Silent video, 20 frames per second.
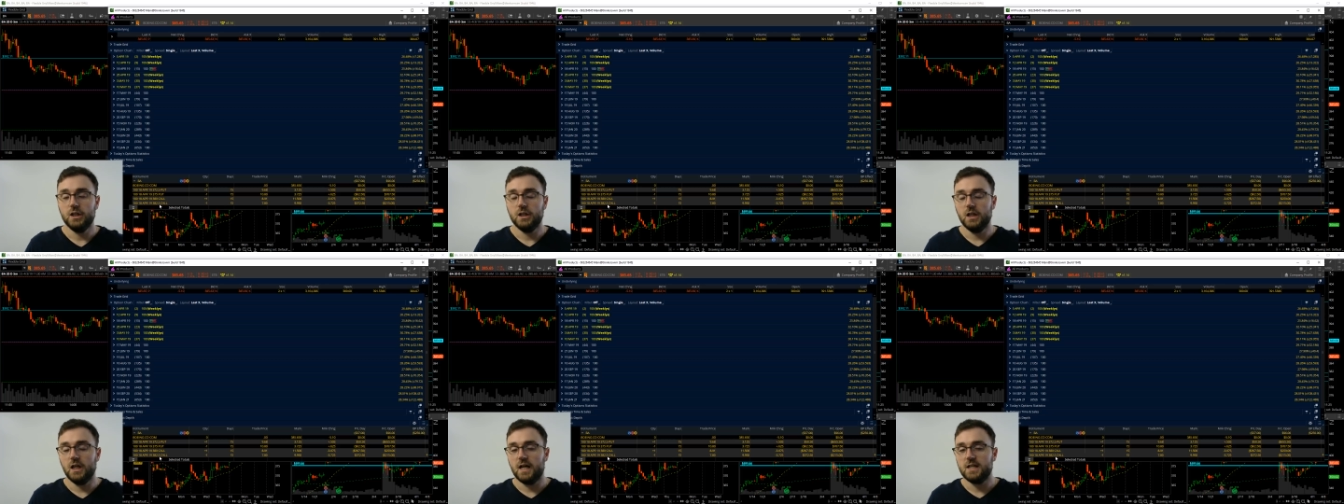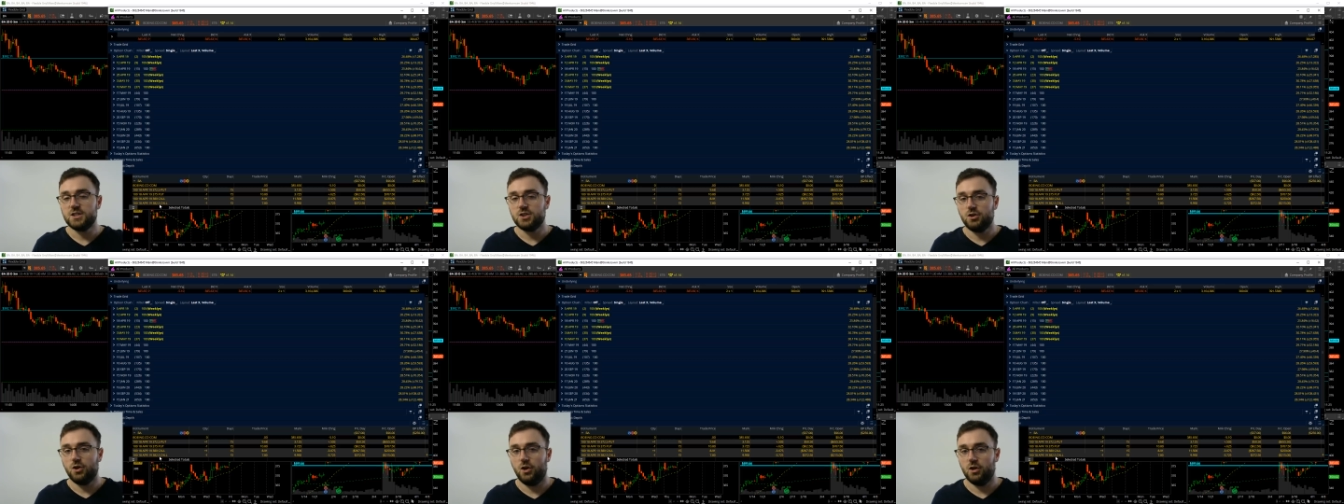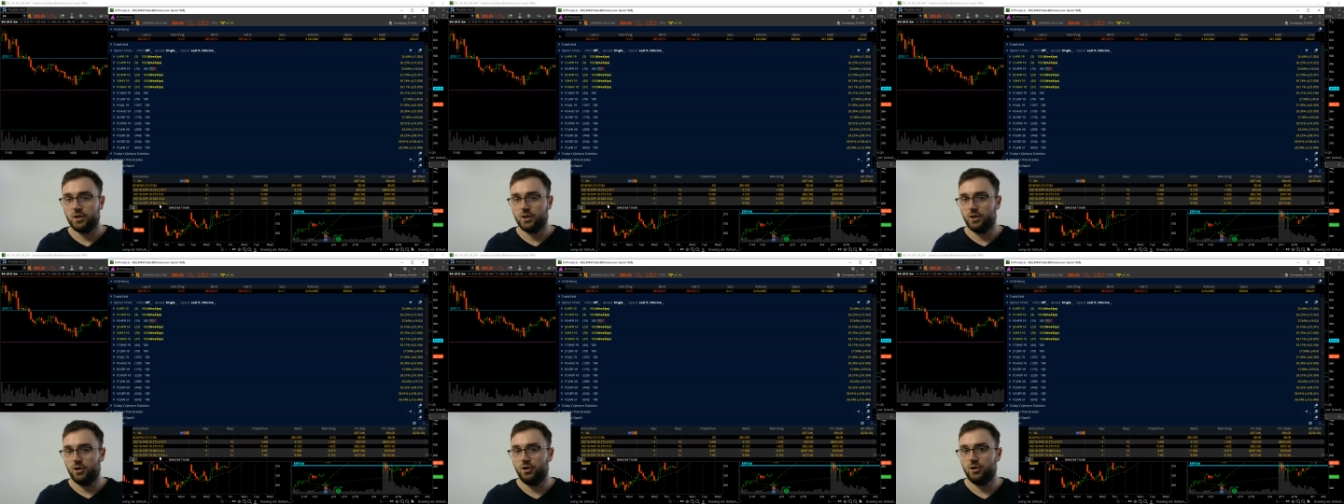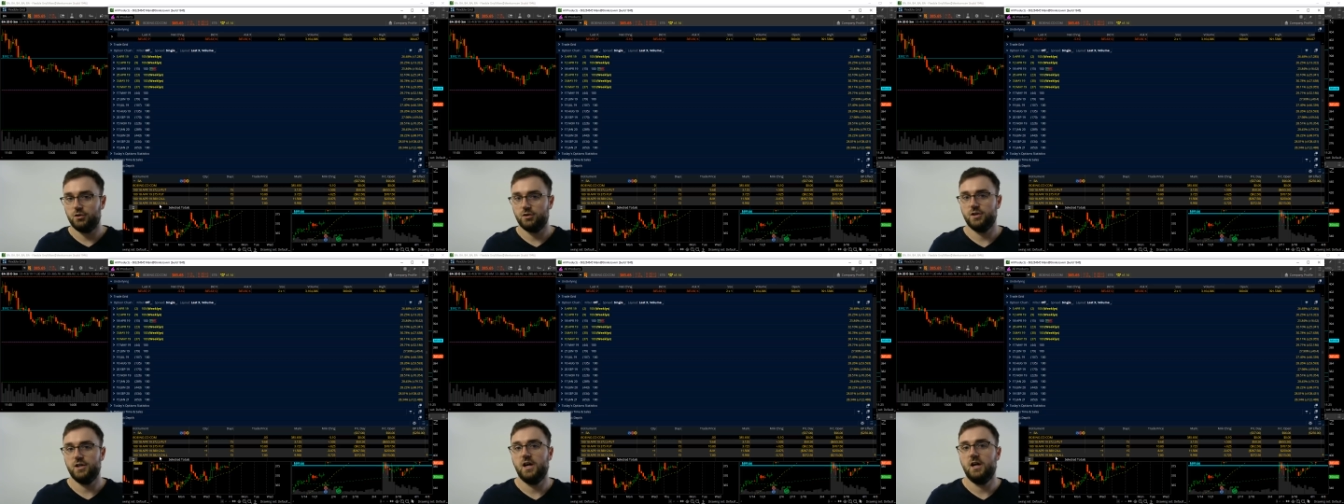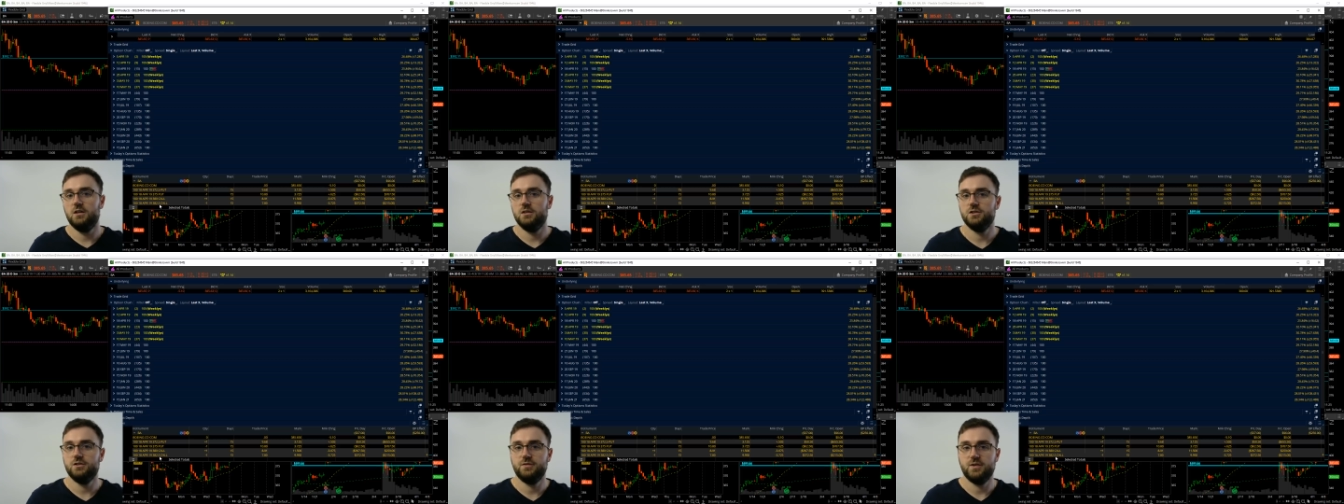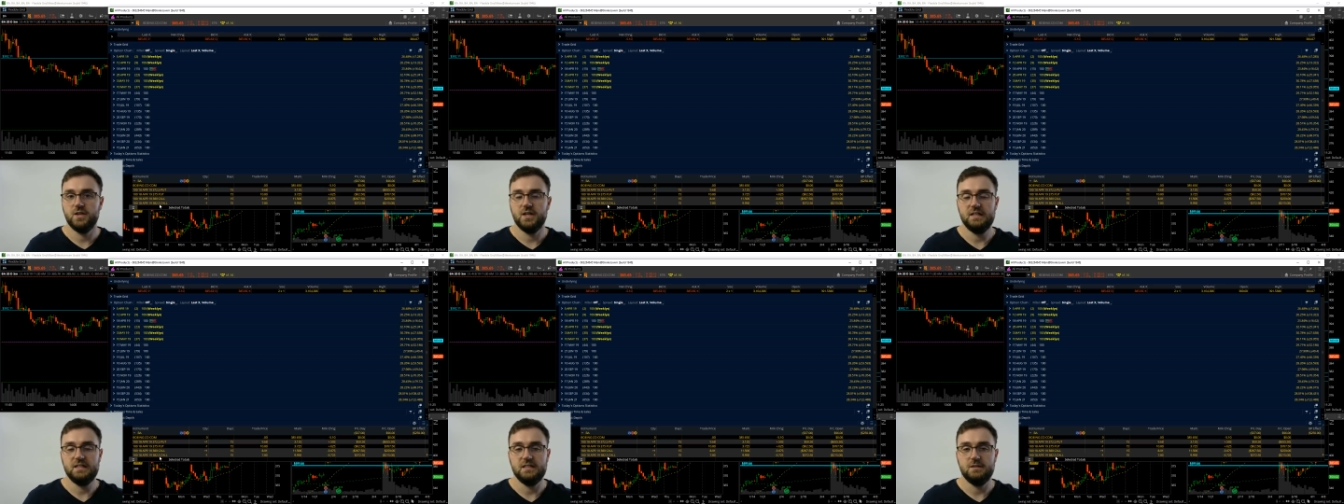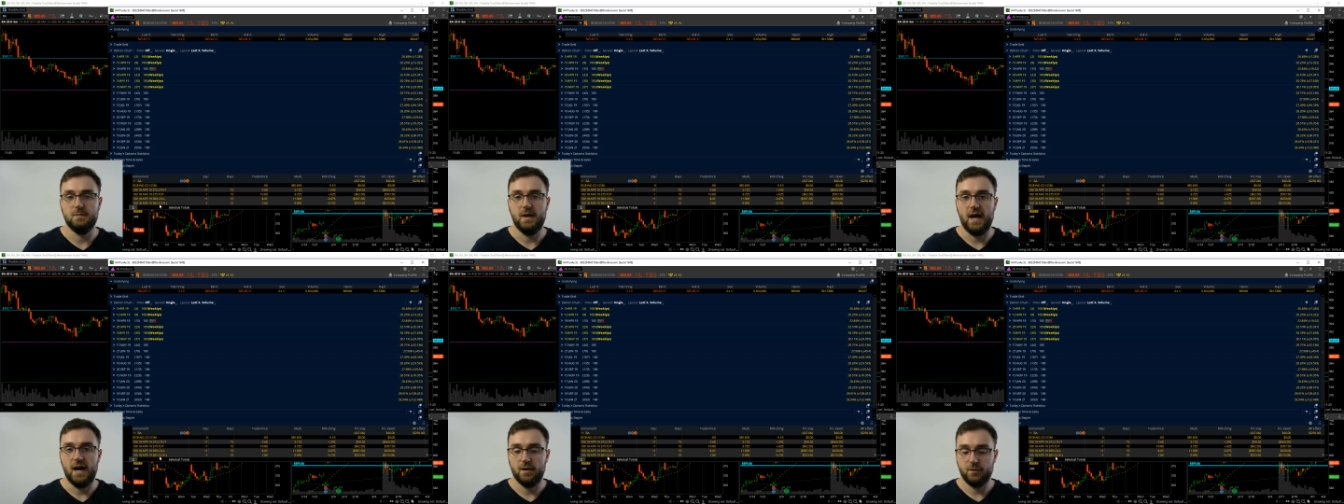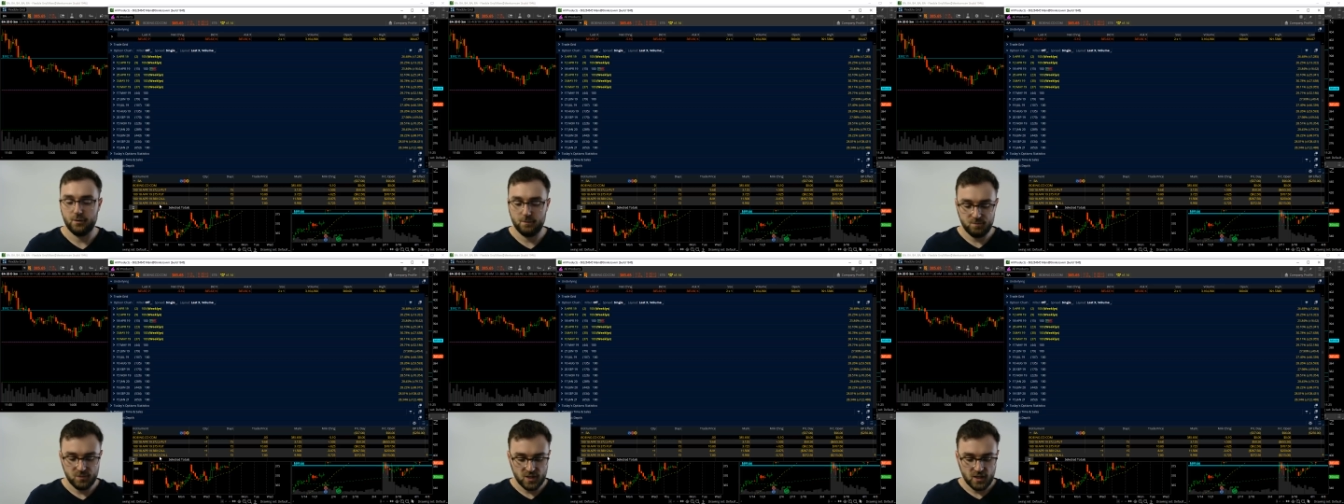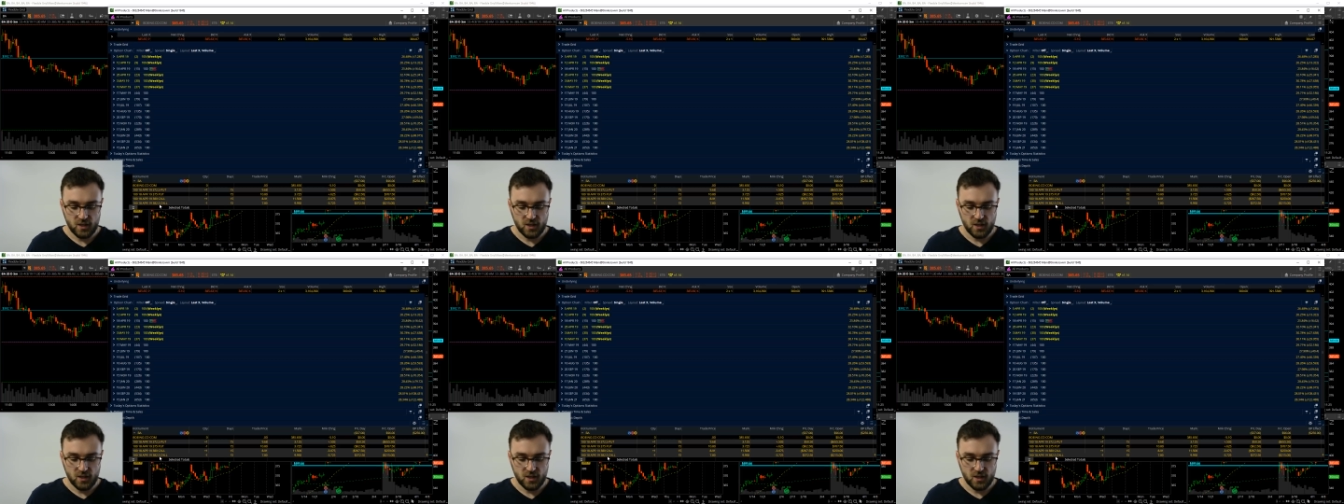Let's call it $100 for easy math.